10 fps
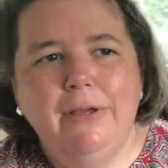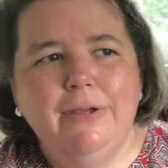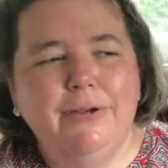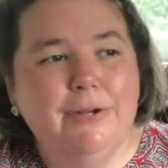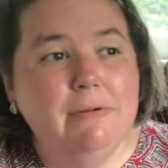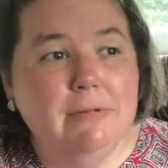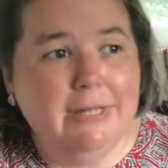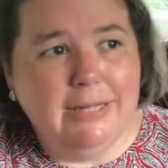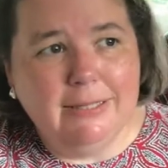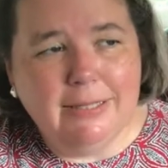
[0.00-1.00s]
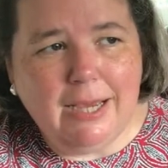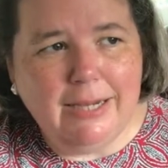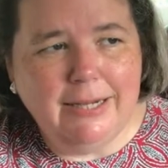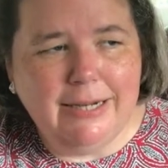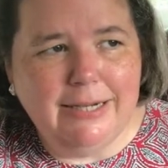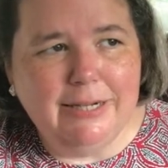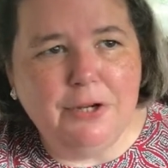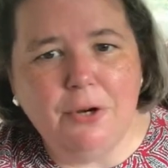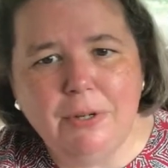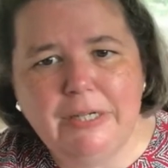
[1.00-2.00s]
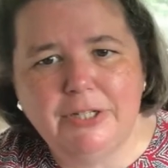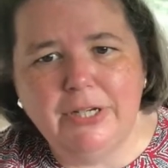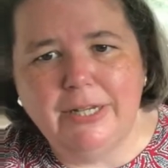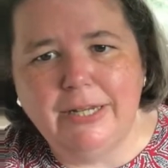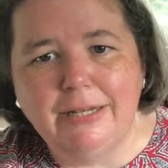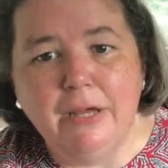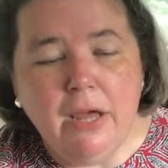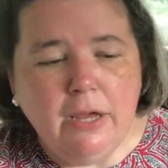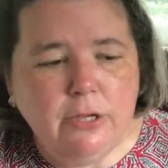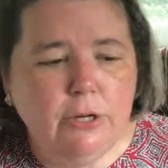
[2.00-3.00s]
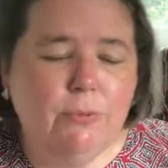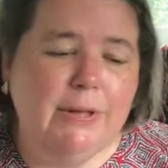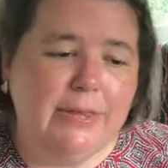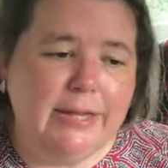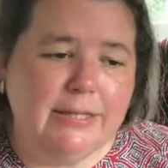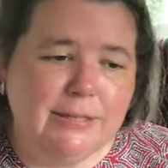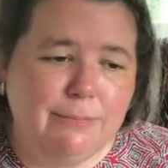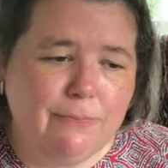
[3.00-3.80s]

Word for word: you're usually excited and encouraging and you know when they